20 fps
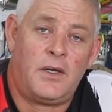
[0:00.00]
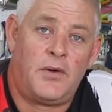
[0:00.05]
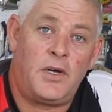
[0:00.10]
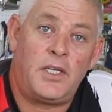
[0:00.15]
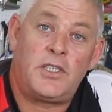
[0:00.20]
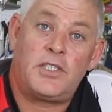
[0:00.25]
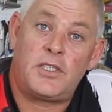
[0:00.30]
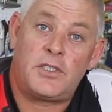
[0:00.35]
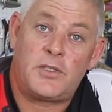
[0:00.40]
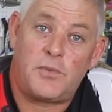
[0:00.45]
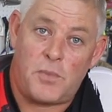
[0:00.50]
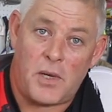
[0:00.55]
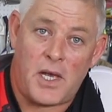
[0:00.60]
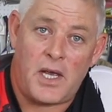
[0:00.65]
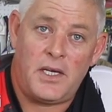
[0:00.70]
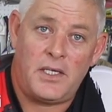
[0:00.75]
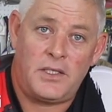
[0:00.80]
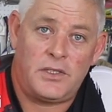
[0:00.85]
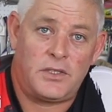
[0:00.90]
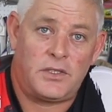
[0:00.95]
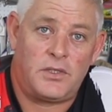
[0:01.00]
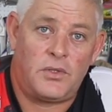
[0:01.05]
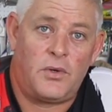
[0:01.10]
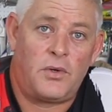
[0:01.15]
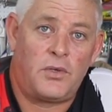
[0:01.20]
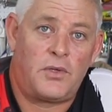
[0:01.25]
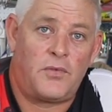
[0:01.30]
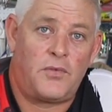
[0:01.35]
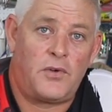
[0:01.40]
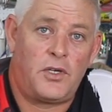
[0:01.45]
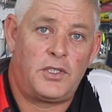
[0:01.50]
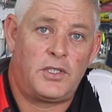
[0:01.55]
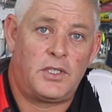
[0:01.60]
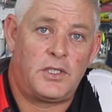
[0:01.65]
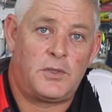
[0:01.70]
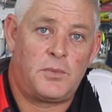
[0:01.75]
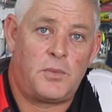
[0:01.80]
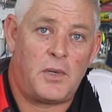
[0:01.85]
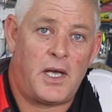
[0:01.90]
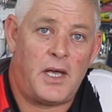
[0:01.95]
Richards Bay, just north of
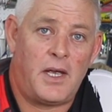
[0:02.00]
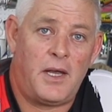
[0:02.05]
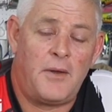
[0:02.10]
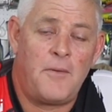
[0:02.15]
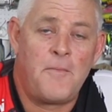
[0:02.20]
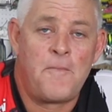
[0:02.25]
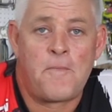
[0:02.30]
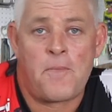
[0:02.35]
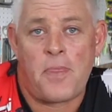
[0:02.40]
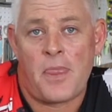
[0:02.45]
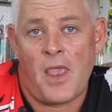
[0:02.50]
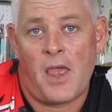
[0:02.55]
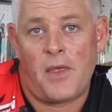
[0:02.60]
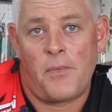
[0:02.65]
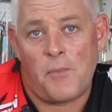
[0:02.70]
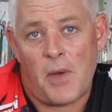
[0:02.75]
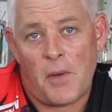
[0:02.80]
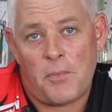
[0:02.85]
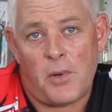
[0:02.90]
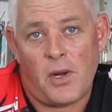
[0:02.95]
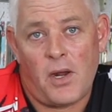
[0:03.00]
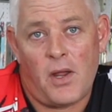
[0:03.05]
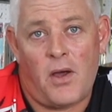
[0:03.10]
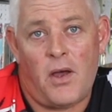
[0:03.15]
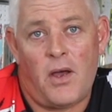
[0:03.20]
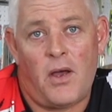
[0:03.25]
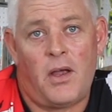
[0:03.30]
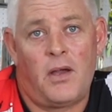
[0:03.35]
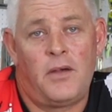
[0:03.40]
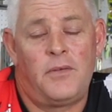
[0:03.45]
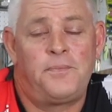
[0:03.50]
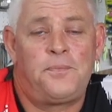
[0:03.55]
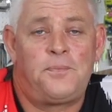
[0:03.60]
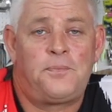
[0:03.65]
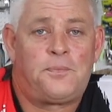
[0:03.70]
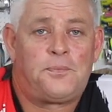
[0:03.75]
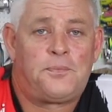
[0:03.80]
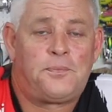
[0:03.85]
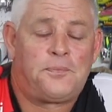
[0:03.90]
Richards Bay, Mapalan,